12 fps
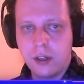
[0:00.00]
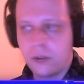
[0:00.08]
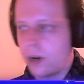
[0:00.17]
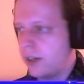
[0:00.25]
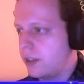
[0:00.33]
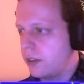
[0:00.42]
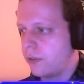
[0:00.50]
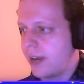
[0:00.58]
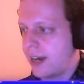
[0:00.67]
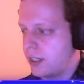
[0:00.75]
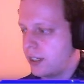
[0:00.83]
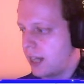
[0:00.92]
Granted, the
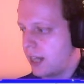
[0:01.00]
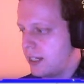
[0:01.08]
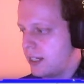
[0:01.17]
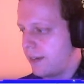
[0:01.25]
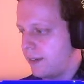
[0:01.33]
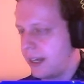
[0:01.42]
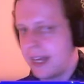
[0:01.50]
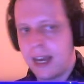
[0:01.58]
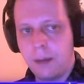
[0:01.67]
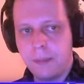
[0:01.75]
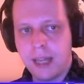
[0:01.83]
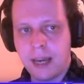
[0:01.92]
reaction does definitely
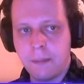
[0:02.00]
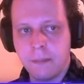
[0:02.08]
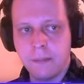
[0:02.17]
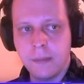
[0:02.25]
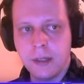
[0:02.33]
help them